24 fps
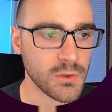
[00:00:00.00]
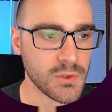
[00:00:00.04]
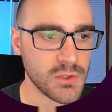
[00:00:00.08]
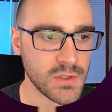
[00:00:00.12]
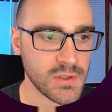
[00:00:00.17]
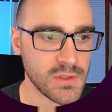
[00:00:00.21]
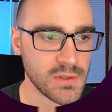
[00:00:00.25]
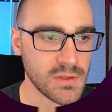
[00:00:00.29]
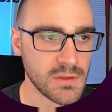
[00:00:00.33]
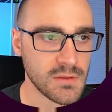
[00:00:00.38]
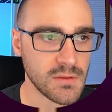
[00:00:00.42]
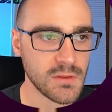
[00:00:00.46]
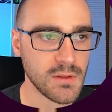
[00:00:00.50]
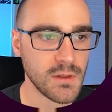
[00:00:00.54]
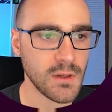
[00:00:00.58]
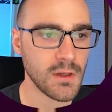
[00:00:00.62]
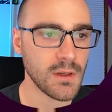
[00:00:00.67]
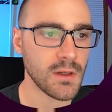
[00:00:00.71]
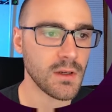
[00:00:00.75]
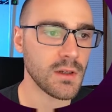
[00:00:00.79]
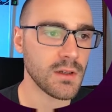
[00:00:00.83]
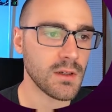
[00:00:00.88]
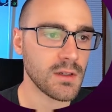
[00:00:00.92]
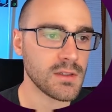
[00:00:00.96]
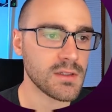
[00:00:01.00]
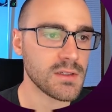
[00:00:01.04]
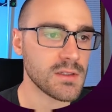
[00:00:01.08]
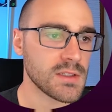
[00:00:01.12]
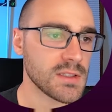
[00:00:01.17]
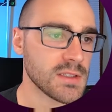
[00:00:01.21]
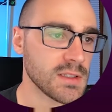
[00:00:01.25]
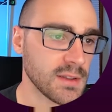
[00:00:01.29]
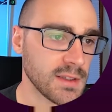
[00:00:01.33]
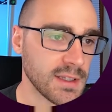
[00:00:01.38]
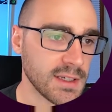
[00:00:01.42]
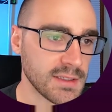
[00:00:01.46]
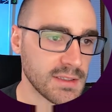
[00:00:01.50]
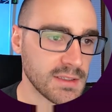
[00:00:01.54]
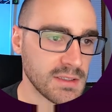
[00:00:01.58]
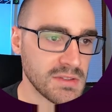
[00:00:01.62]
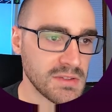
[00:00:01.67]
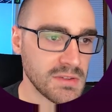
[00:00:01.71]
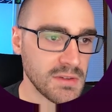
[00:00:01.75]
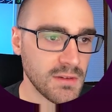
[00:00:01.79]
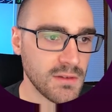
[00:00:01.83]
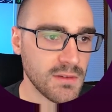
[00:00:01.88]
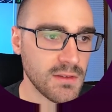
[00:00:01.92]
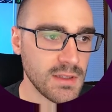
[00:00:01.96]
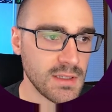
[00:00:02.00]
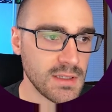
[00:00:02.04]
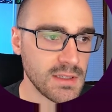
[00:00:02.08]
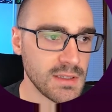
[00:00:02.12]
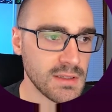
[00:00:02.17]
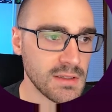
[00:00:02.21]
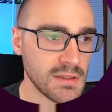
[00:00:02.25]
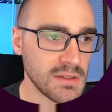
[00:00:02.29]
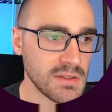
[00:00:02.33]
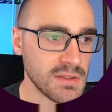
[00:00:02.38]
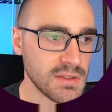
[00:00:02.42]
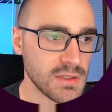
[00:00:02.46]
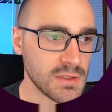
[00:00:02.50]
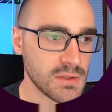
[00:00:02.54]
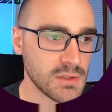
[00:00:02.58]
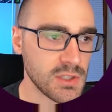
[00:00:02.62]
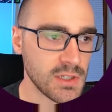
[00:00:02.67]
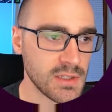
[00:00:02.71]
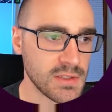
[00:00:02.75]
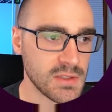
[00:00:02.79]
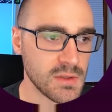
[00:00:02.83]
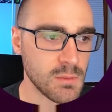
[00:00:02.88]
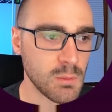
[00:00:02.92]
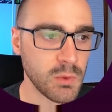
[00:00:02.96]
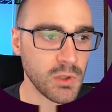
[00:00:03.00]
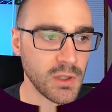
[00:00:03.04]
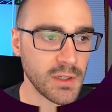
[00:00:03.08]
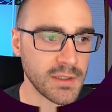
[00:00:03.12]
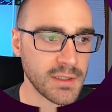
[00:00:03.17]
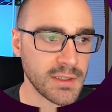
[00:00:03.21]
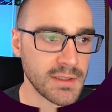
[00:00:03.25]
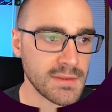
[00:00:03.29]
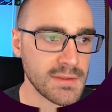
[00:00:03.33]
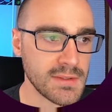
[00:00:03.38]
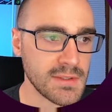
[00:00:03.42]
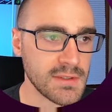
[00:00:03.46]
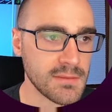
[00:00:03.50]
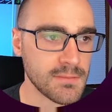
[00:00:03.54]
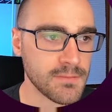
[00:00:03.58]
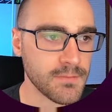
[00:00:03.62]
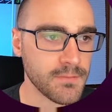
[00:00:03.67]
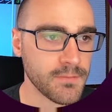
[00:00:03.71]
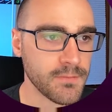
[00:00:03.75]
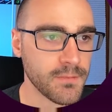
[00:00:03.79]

we'll just select the suggested plugins.